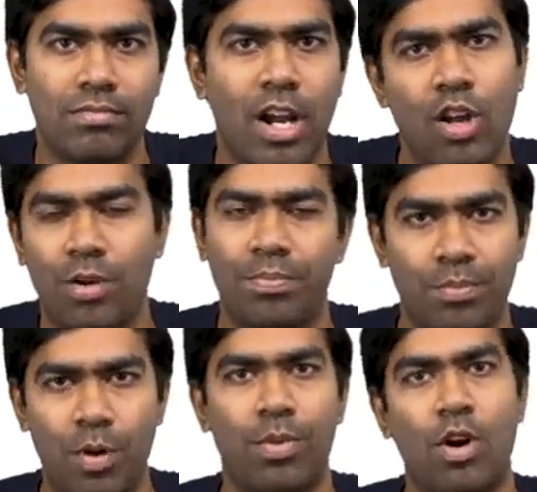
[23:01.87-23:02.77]
And
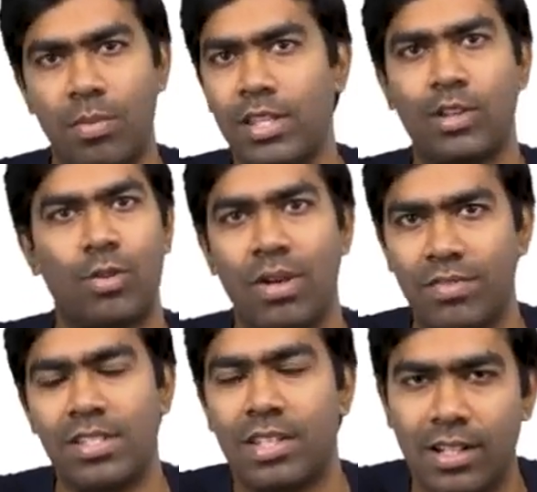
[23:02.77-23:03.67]
more probably the
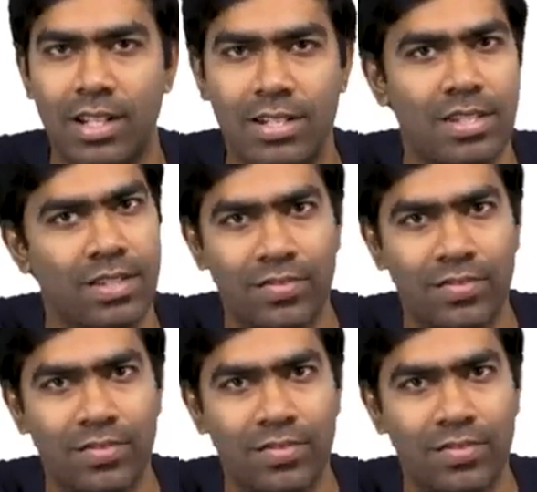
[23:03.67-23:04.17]
chromaffin cell clusters